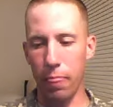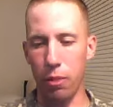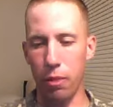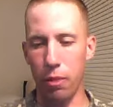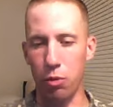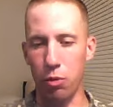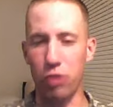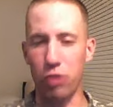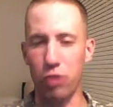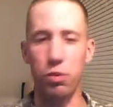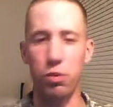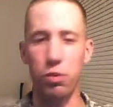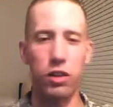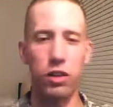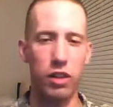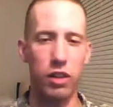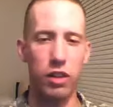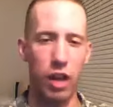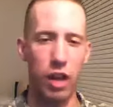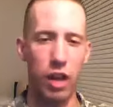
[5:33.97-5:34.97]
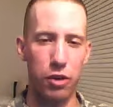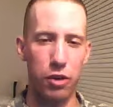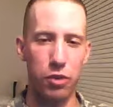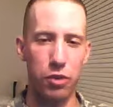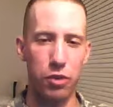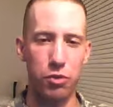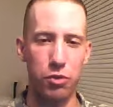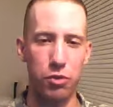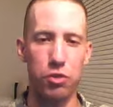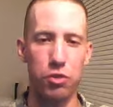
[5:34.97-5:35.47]
which will allow
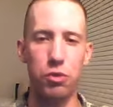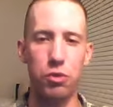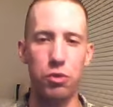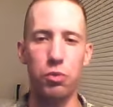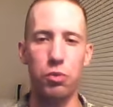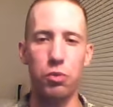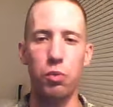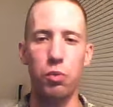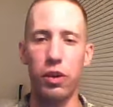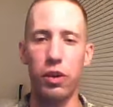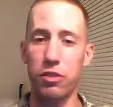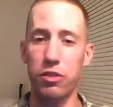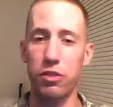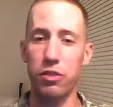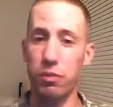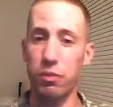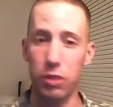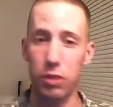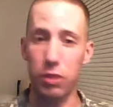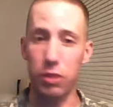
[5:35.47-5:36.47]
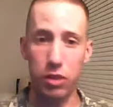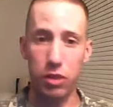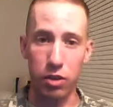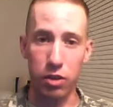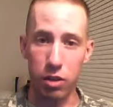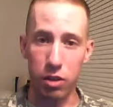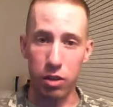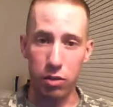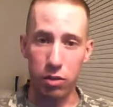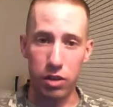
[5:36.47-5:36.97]
you to wear civilian
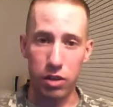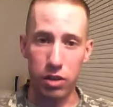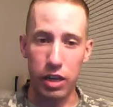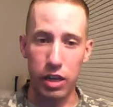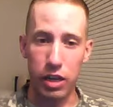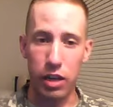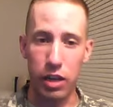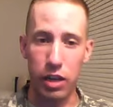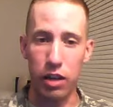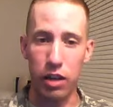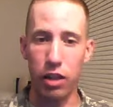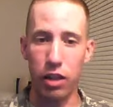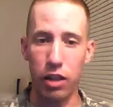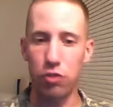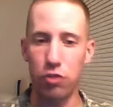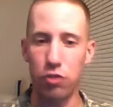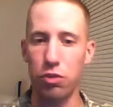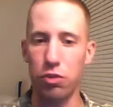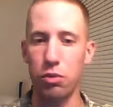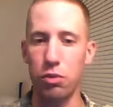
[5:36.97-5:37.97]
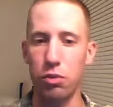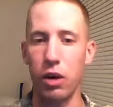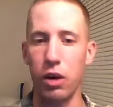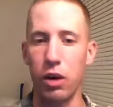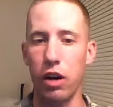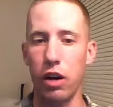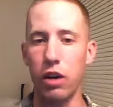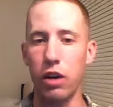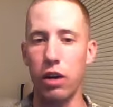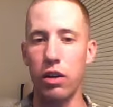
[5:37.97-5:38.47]
clothes again, let you,
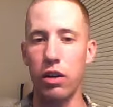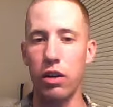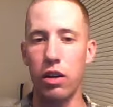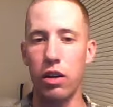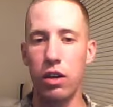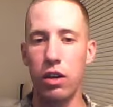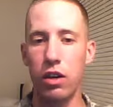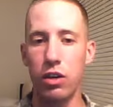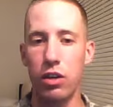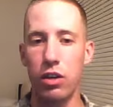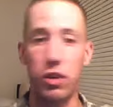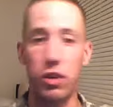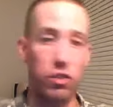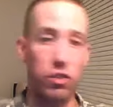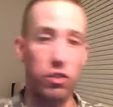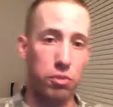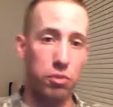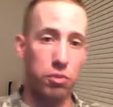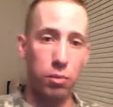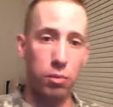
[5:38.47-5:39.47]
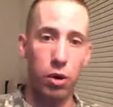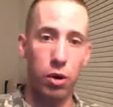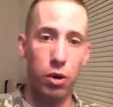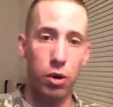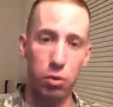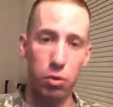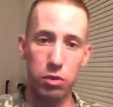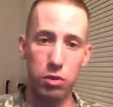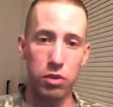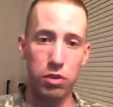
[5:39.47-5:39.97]
you can
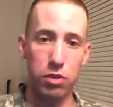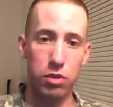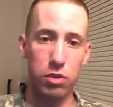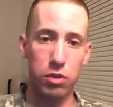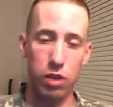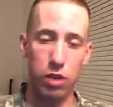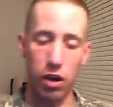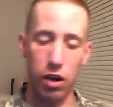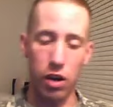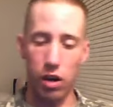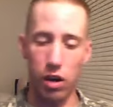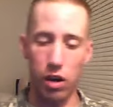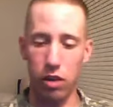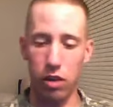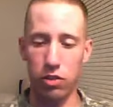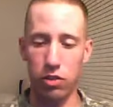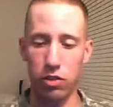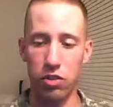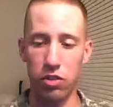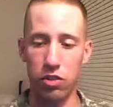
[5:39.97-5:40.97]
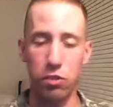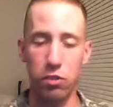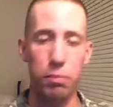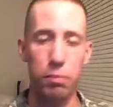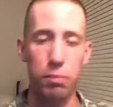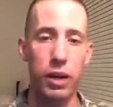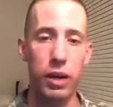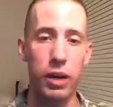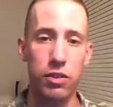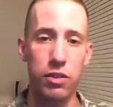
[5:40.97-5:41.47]
smoke, certain
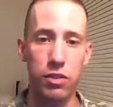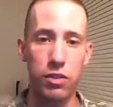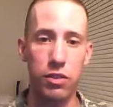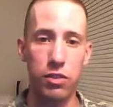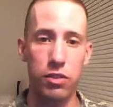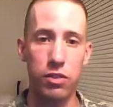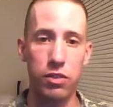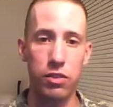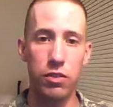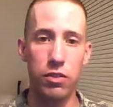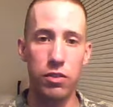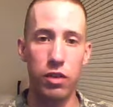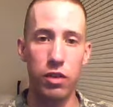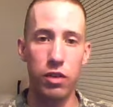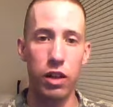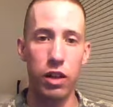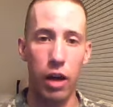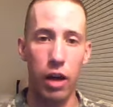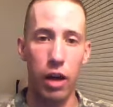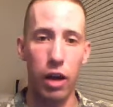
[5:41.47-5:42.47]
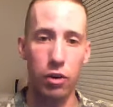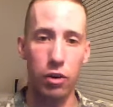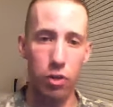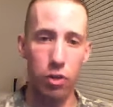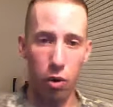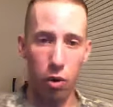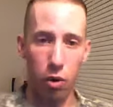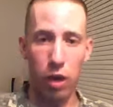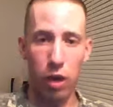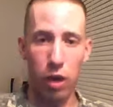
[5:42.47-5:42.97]
bases allow you to
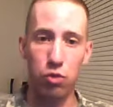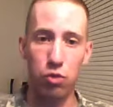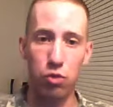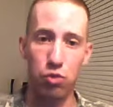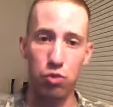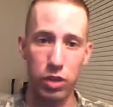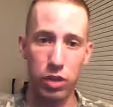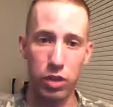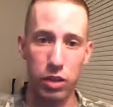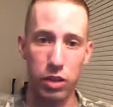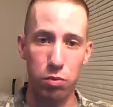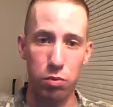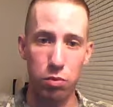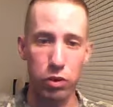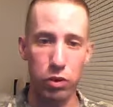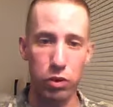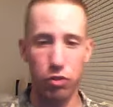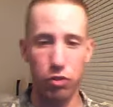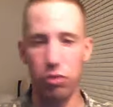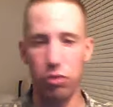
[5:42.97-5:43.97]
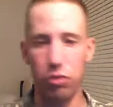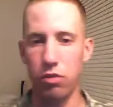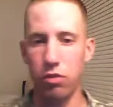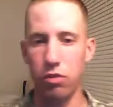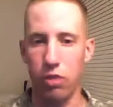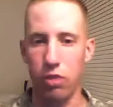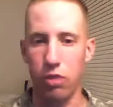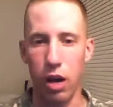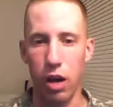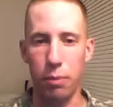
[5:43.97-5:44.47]
go out and drink, which
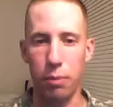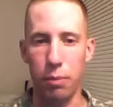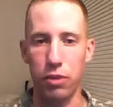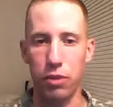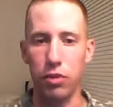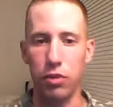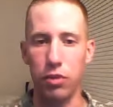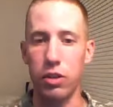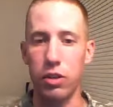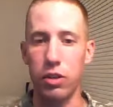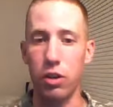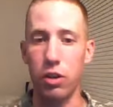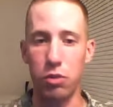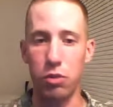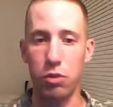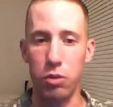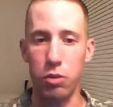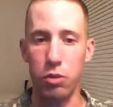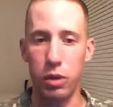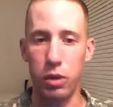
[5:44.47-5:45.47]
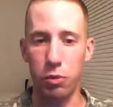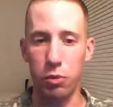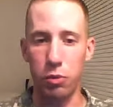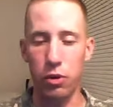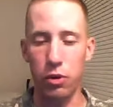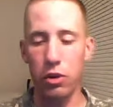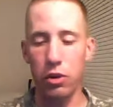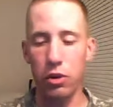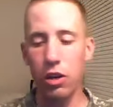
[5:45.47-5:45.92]
I personally don't do anymore.